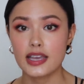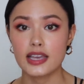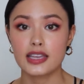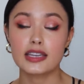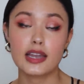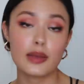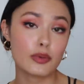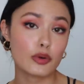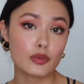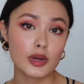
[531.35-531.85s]

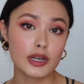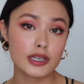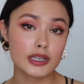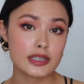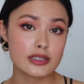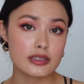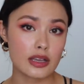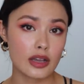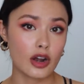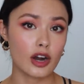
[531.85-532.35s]
Number one,
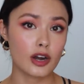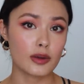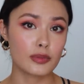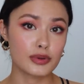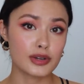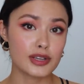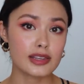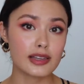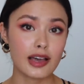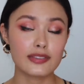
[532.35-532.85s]
because they are
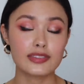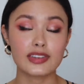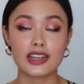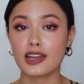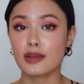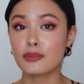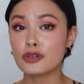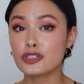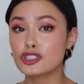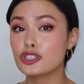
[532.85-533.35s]
pre-loved, and
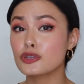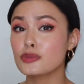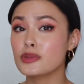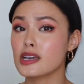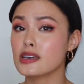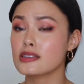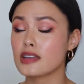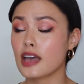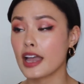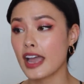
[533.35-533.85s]
number two,
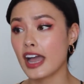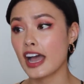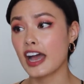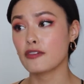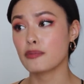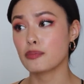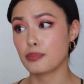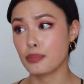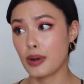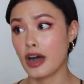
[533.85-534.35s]
because I have
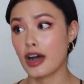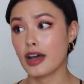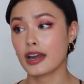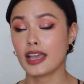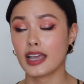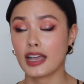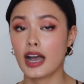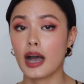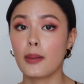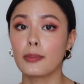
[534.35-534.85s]
bought a
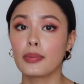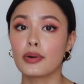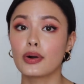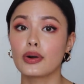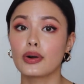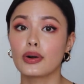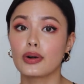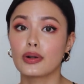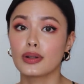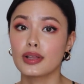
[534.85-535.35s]

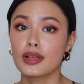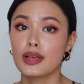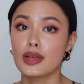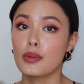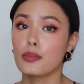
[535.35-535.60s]
couple